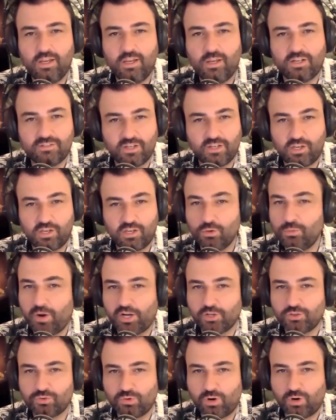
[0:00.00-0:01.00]
because the yield
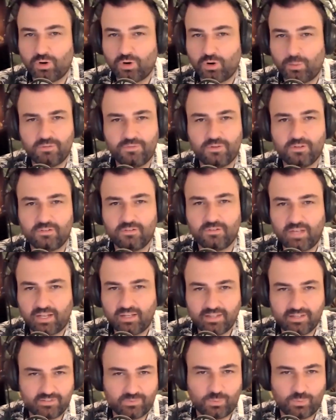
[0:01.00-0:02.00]
might drop, but if you've
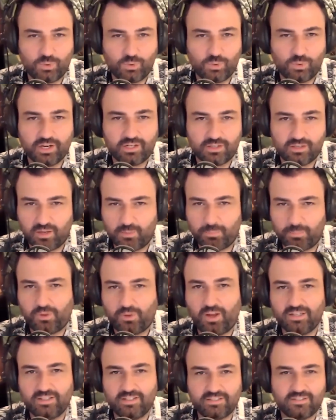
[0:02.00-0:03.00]
done less work,
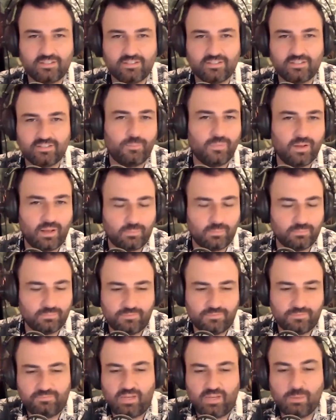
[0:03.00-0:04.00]
applied less
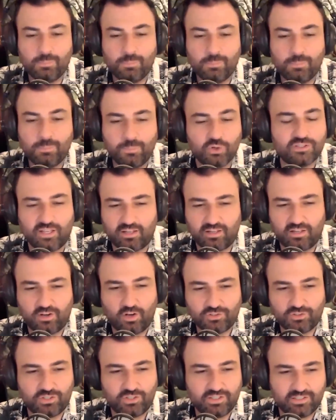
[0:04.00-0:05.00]
inputs that
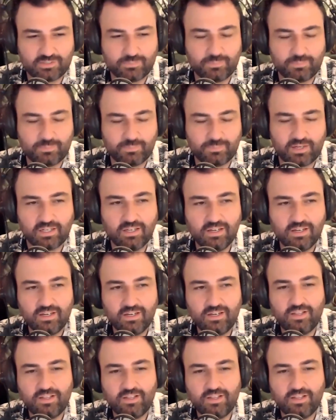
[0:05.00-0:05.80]
cost you less money,